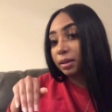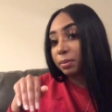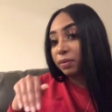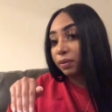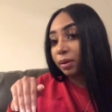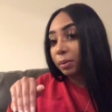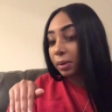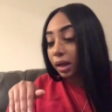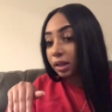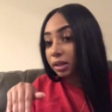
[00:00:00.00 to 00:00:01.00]
before the
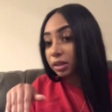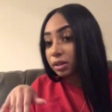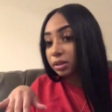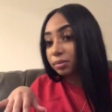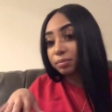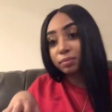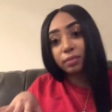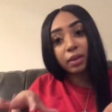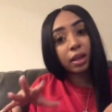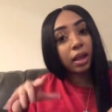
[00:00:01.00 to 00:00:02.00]
polish,
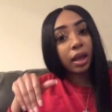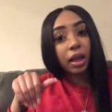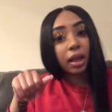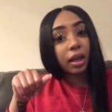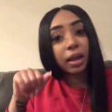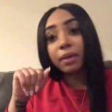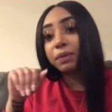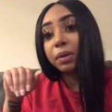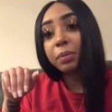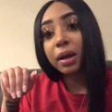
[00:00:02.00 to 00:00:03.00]
Now,
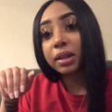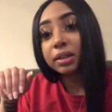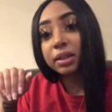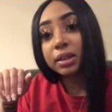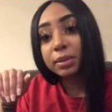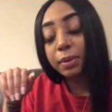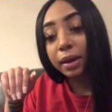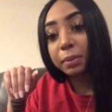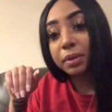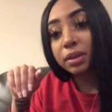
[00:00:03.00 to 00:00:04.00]
we polish these
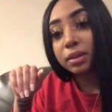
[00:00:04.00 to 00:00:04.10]
babies.